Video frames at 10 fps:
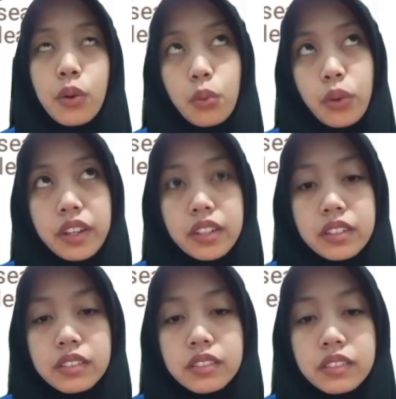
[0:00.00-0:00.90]

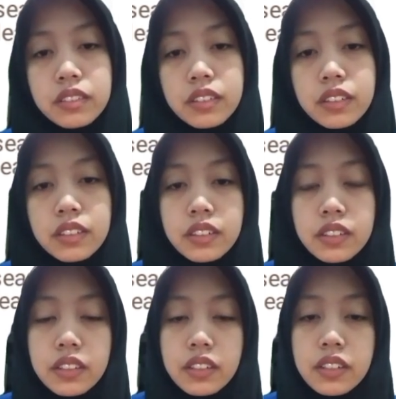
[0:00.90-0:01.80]
when
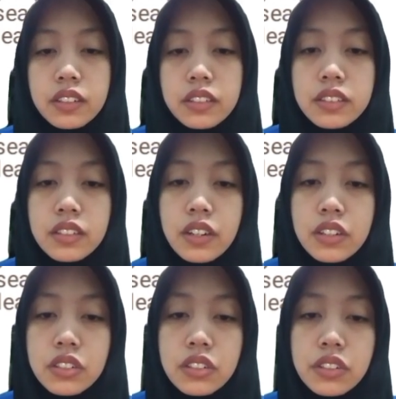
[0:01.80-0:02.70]
the
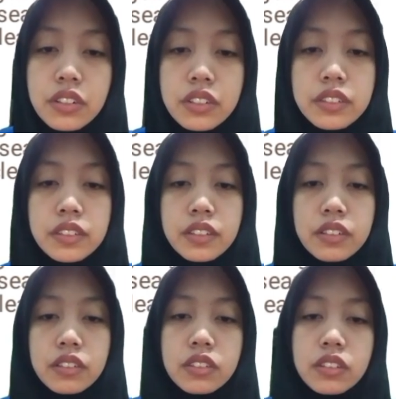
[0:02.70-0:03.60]
researchers
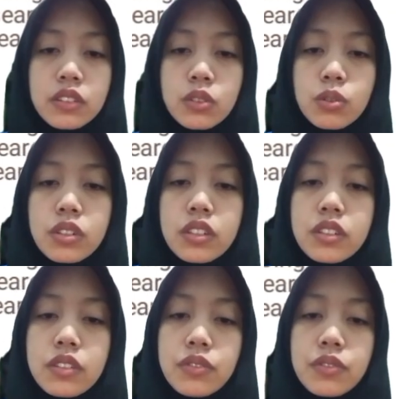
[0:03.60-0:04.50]
return to
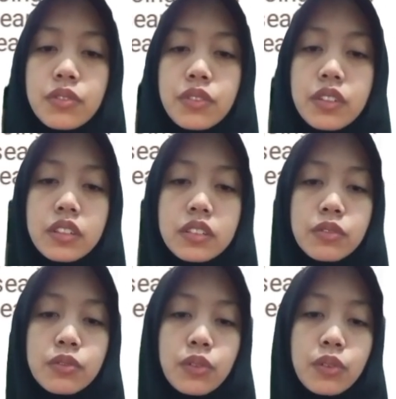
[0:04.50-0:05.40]
the field
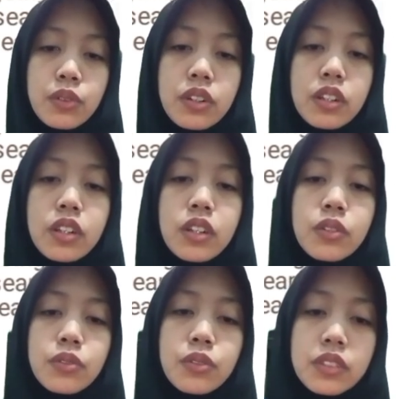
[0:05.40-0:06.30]
for
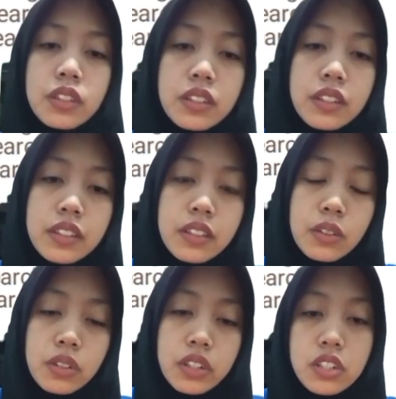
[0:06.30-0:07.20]
further data
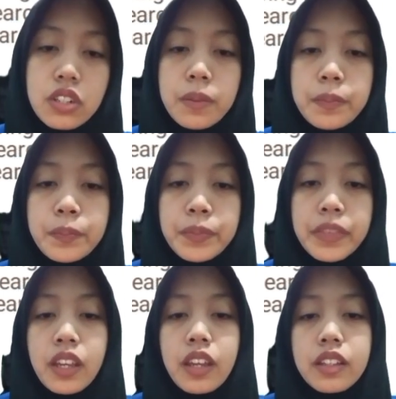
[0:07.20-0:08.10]
collection,
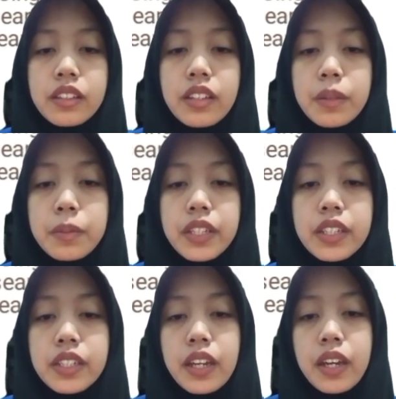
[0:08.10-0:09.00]
they
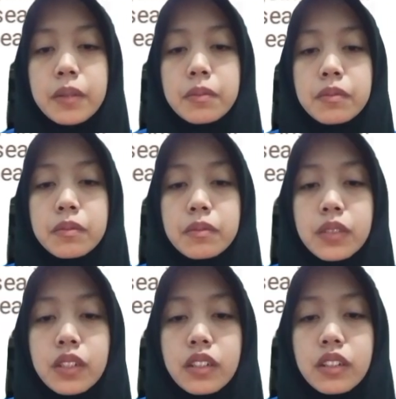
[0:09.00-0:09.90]
become
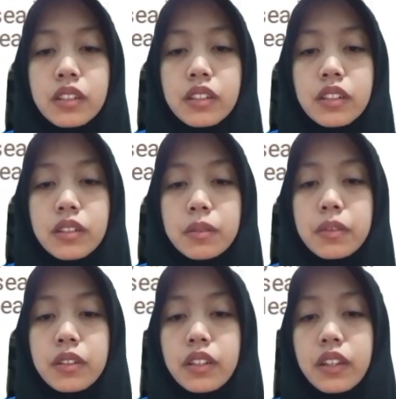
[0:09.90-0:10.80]
a
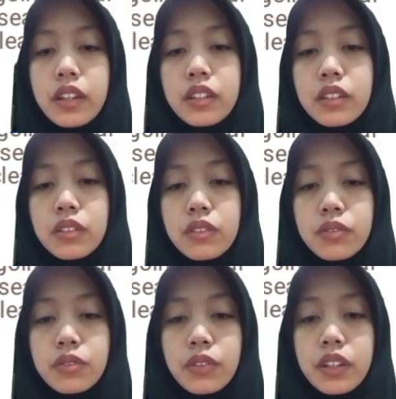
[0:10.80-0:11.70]
credible and
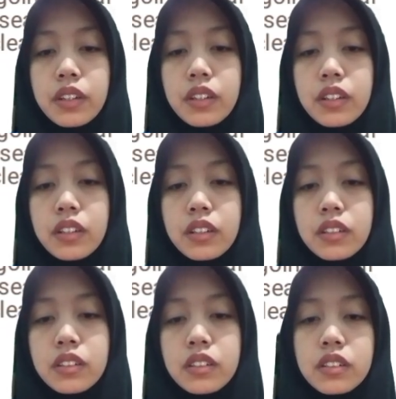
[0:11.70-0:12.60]
final
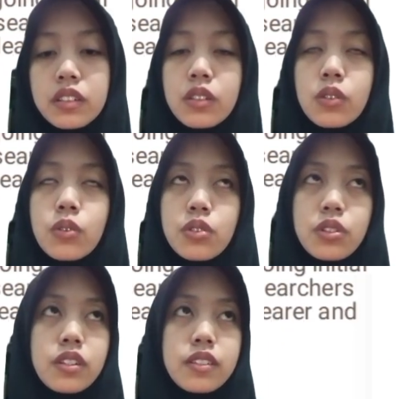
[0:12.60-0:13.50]
conclusion.